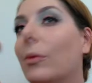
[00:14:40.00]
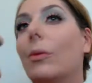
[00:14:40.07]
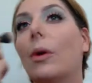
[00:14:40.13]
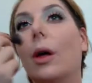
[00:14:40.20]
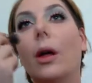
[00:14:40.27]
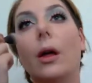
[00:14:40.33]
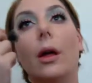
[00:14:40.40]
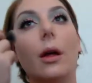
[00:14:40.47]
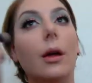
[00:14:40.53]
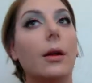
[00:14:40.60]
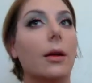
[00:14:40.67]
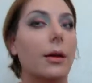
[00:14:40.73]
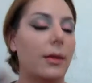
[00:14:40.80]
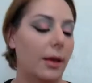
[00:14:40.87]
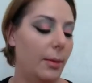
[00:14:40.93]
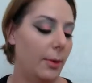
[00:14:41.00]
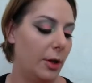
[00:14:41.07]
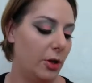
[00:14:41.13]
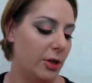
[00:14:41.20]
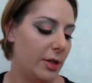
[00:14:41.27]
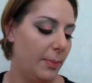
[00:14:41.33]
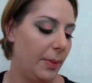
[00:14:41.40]
Okay, and I think I'm going
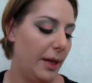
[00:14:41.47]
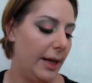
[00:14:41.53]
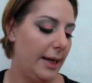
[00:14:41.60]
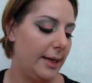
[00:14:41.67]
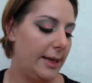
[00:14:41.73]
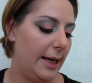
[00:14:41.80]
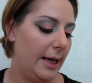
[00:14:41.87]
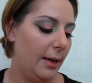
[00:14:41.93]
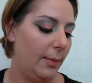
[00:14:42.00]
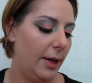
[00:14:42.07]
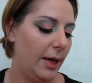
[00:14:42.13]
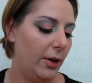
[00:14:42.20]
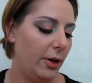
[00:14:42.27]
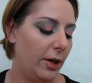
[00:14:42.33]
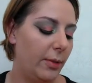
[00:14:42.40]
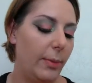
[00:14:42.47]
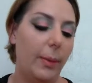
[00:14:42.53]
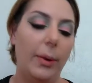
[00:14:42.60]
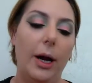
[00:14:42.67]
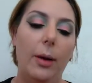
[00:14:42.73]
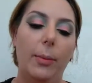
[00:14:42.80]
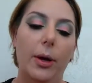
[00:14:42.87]
to just apply a tiny bit underneath my
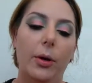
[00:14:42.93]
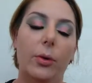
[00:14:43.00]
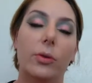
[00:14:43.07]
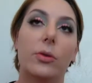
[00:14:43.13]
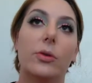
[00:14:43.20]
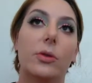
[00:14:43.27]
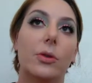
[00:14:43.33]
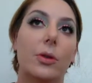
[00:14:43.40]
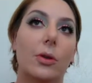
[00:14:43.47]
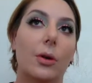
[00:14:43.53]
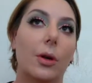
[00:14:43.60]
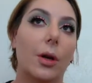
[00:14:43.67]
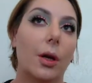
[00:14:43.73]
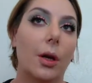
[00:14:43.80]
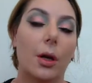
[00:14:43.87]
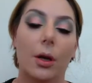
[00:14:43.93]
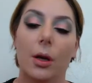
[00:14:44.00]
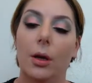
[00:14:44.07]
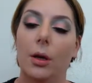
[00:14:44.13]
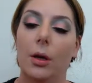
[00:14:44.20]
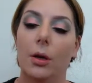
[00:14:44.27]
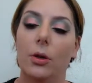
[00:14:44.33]
brow bones,
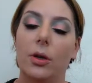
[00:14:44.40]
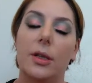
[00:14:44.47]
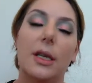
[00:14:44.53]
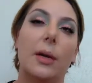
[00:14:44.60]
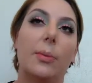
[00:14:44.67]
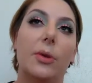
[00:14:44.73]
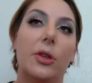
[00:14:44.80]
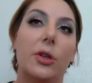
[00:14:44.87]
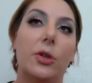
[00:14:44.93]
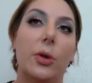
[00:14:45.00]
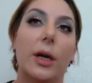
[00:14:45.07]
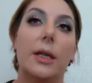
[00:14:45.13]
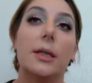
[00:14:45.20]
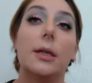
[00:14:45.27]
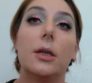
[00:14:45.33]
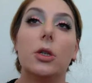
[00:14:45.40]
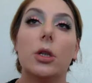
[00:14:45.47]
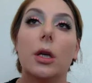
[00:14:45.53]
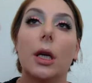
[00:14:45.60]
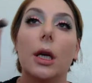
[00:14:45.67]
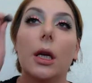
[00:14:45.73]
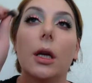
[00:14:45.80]
just help with the
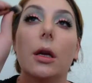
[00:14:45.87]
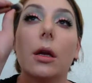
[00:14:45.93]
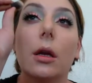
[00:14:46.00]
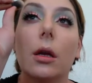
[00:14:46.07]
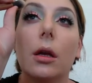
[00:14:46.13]
transitioning.